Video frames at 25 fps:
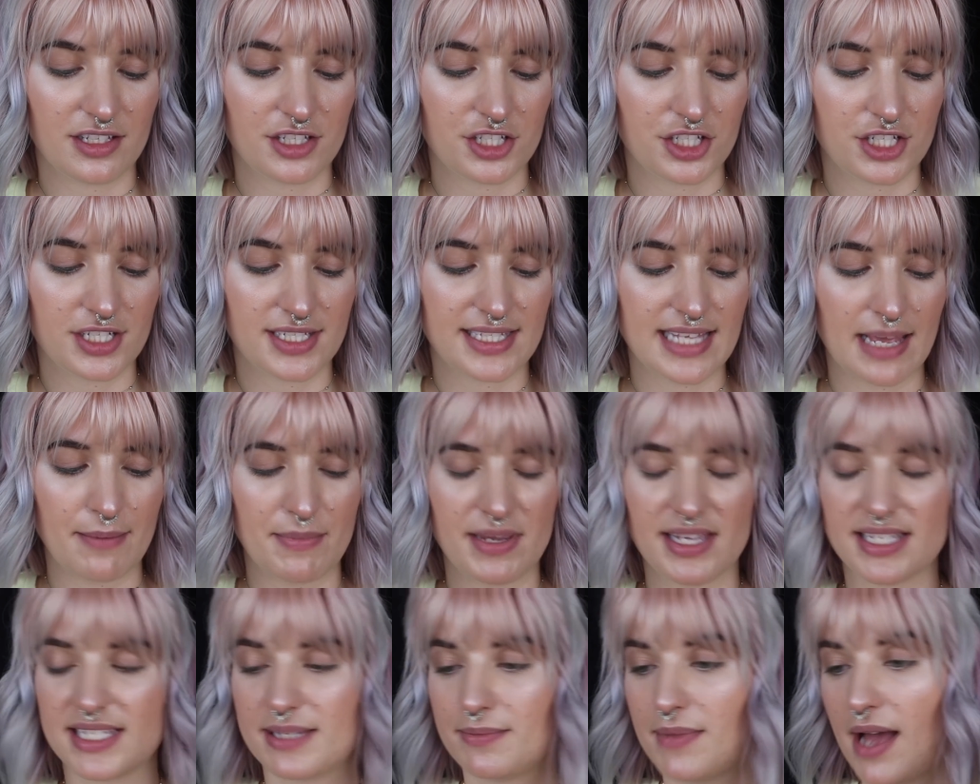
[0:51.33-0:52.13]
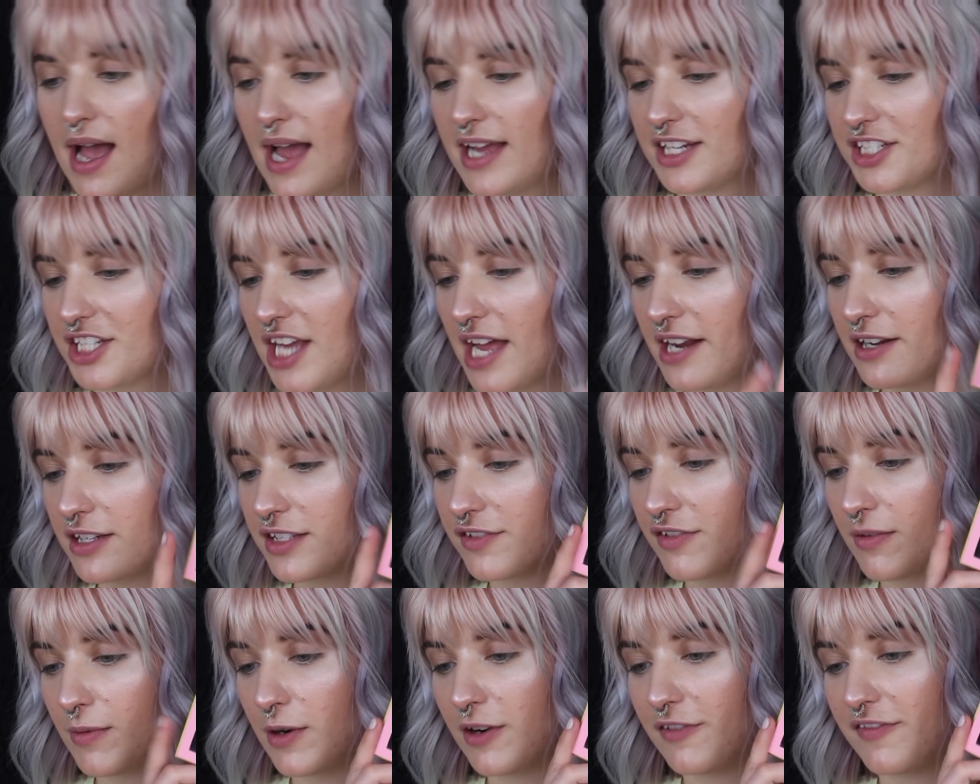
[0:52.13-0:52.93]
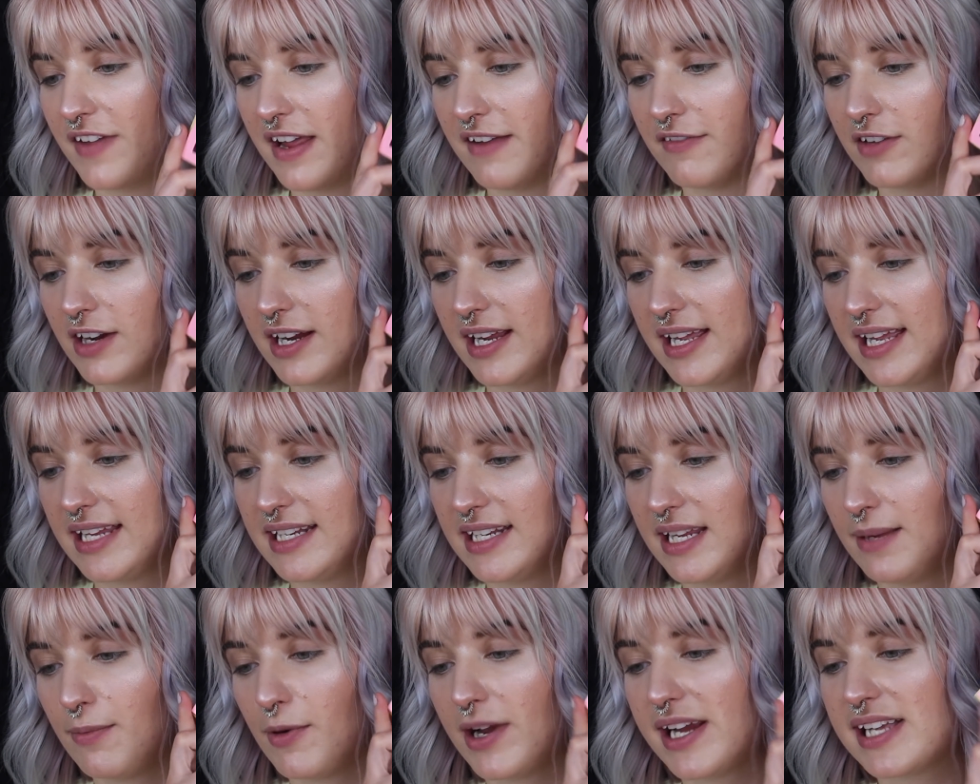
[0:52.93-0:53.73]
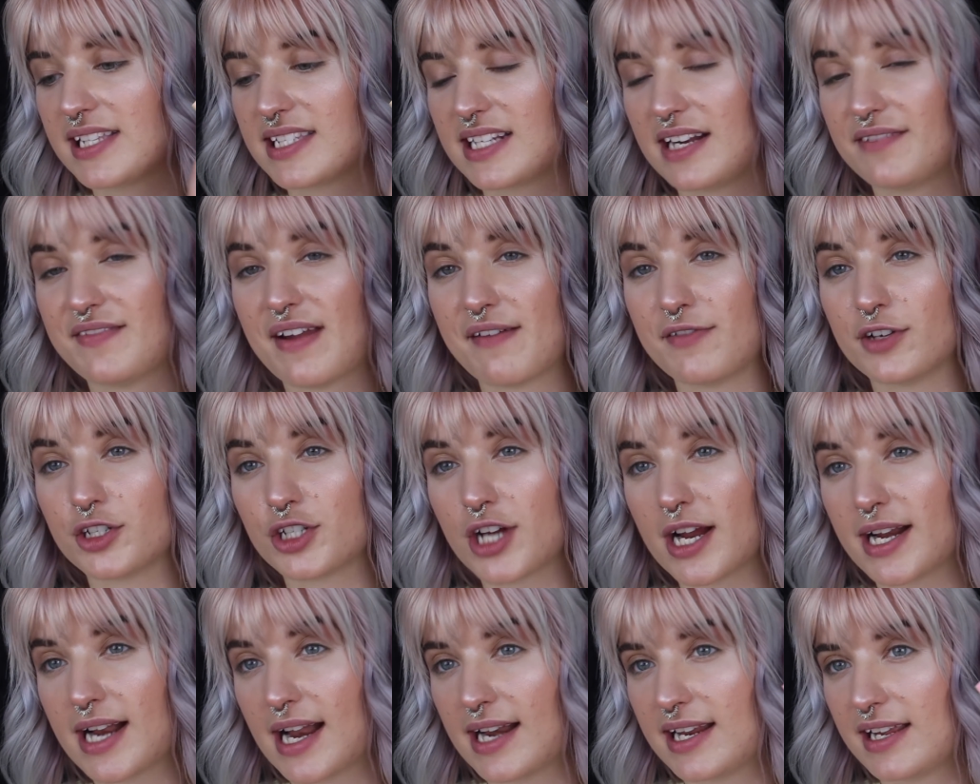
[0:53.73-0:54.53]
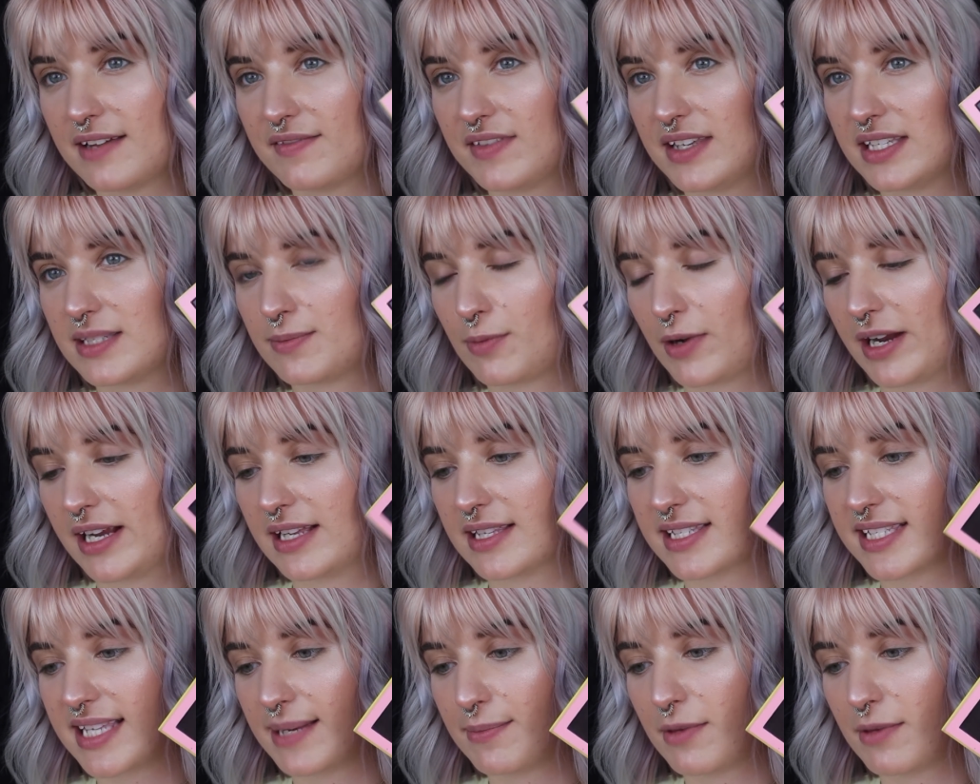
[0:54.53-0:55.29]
she sent me some eyeshadows from her favorite indie brands, and I've never tried any of these brands.